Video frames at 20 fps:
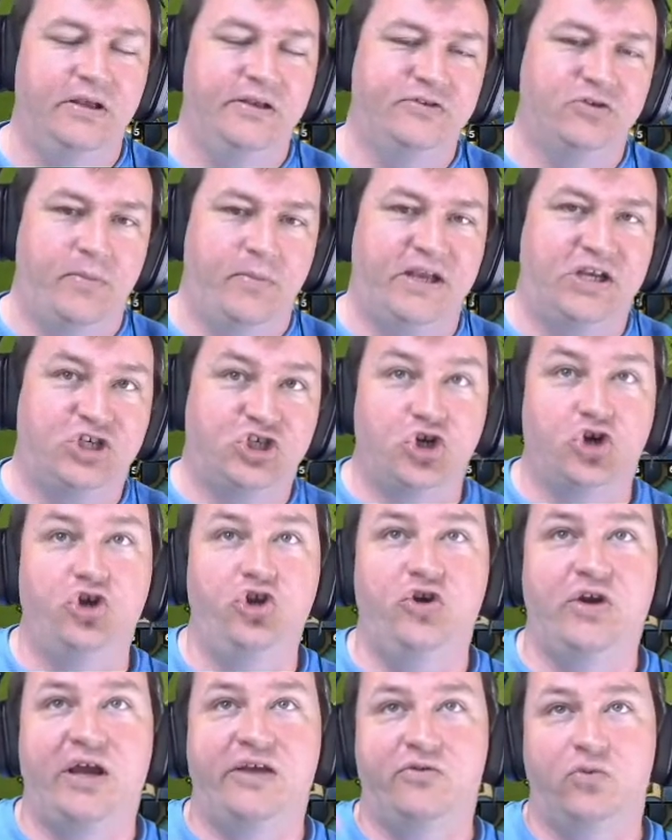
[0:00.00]
So make sure
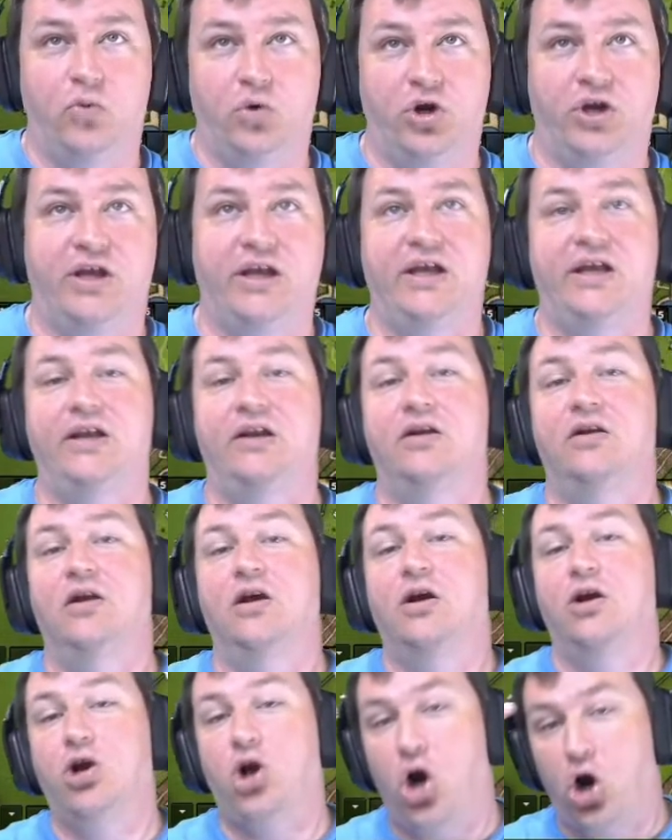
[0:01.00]
you guys work in
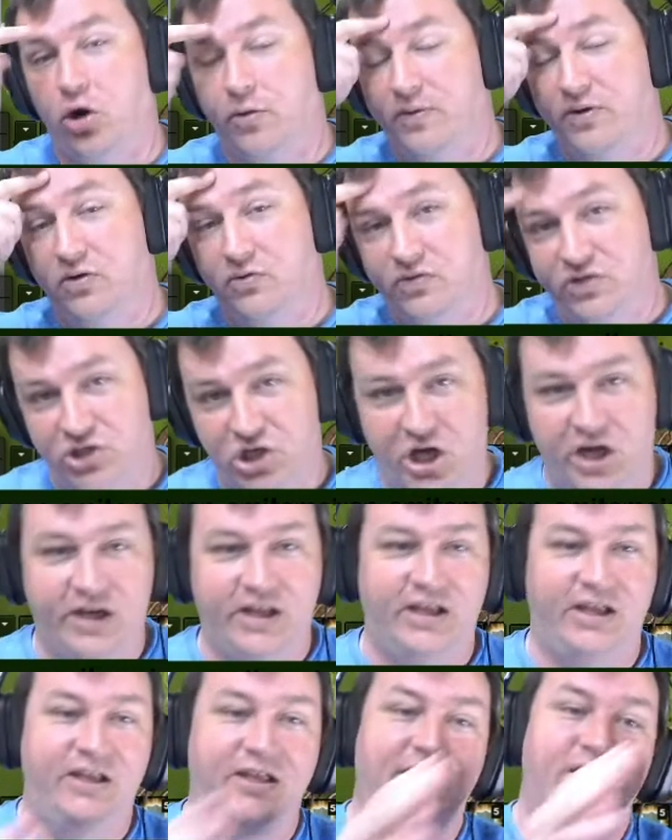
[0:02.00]
Carmen
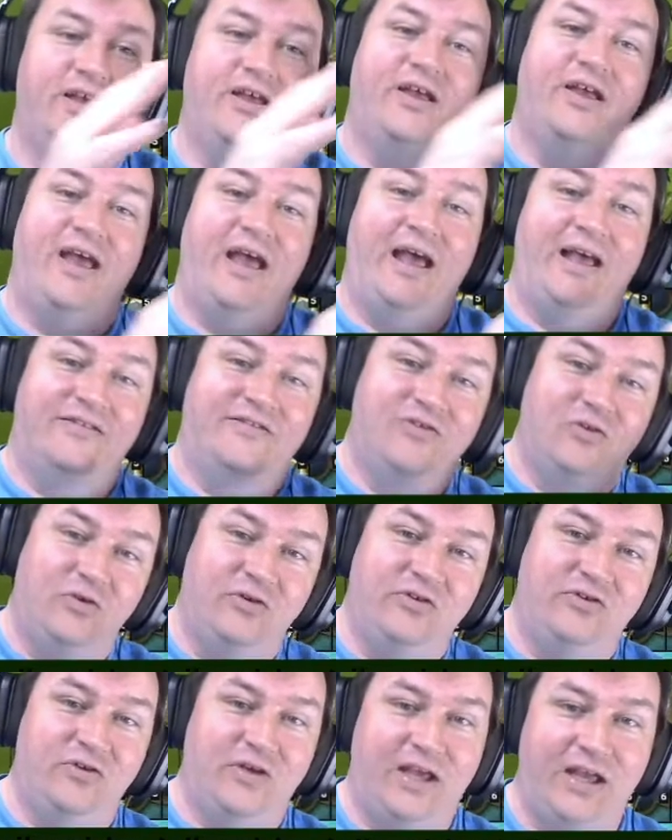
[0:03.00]
Rajani as
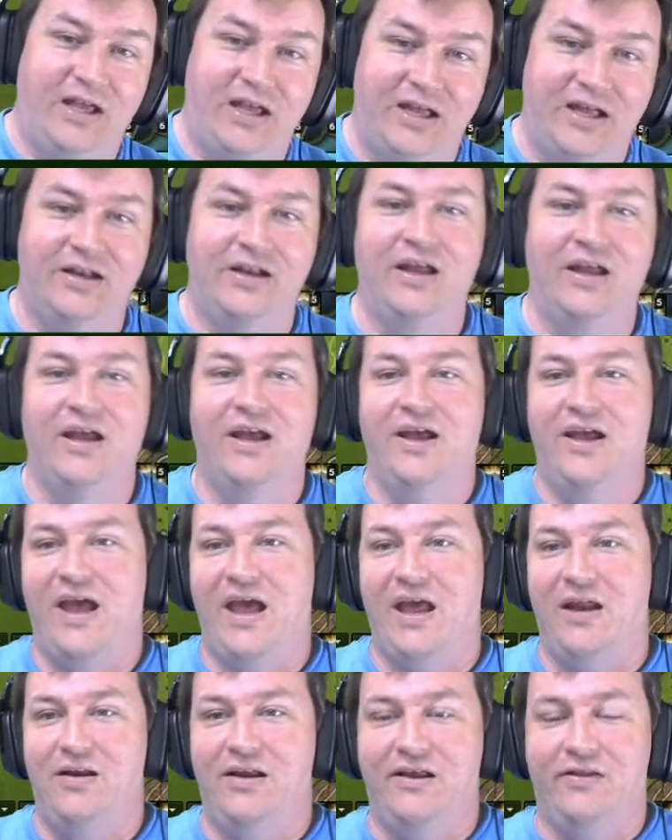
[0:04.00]
soon as you can,
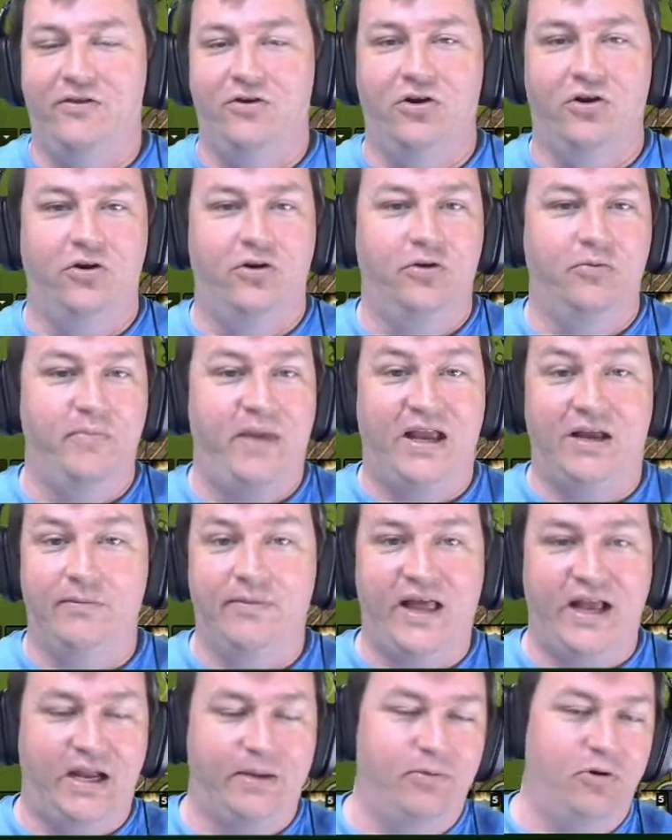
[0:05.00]
and either make
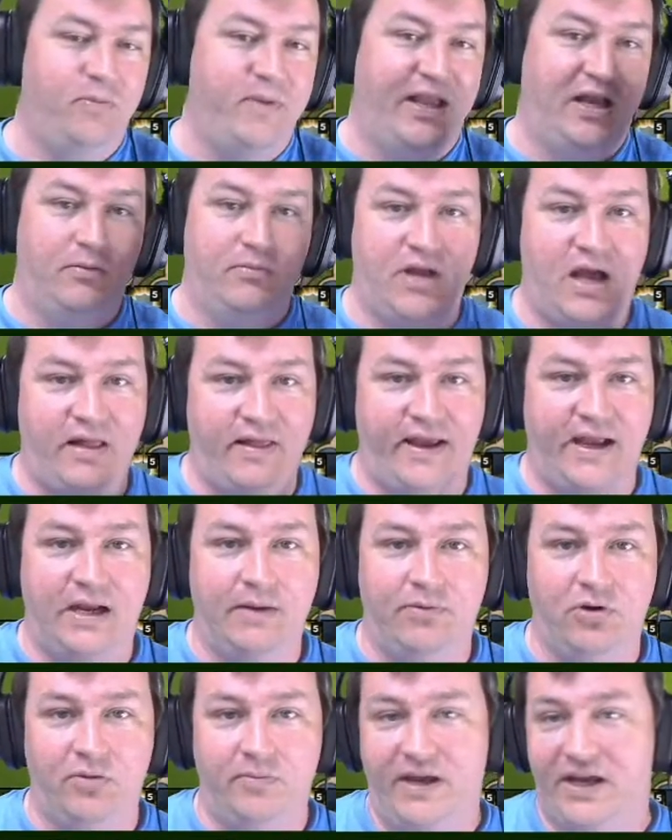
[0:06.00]
him likable, make him not
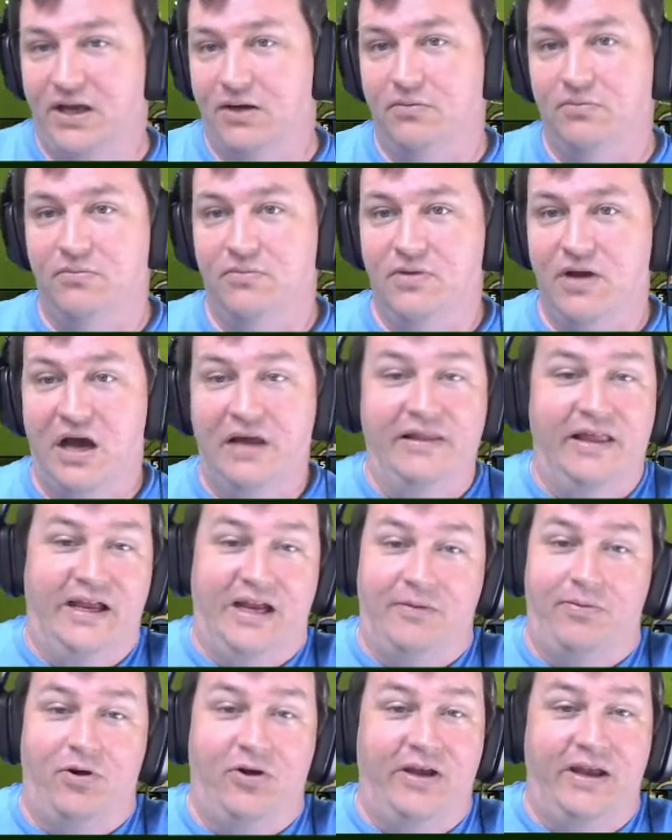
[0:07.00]
likable, make him
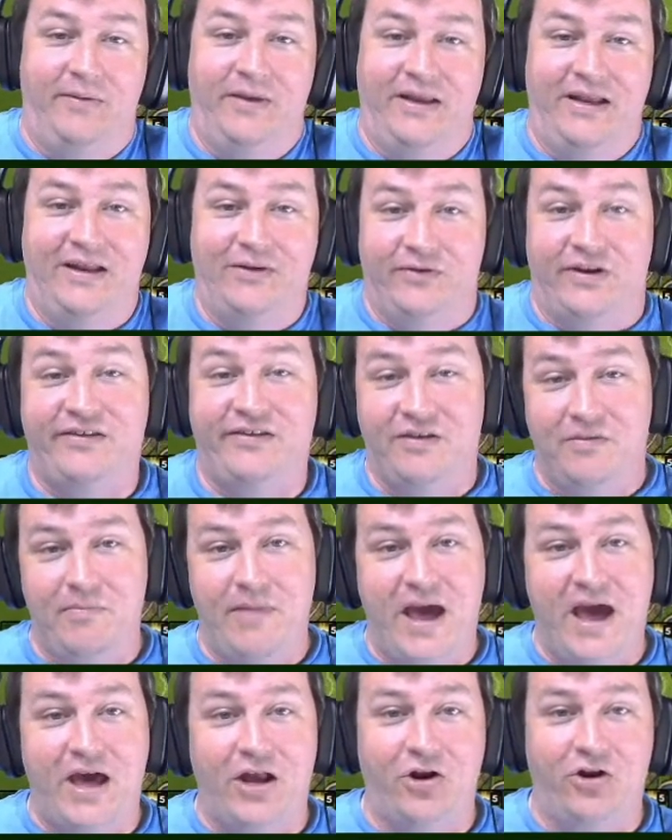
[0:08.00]
unlikable. I mean, it doesn't
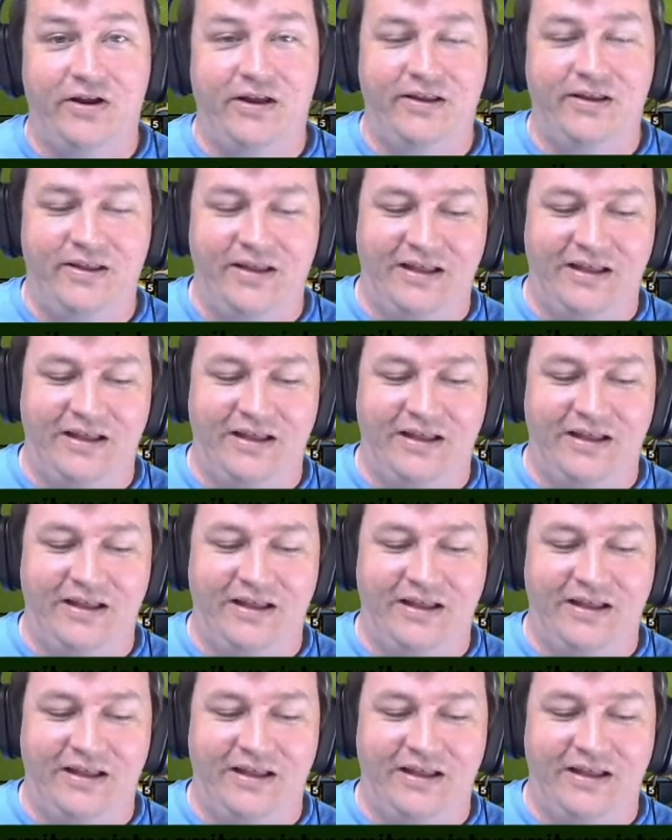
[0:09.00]
matter.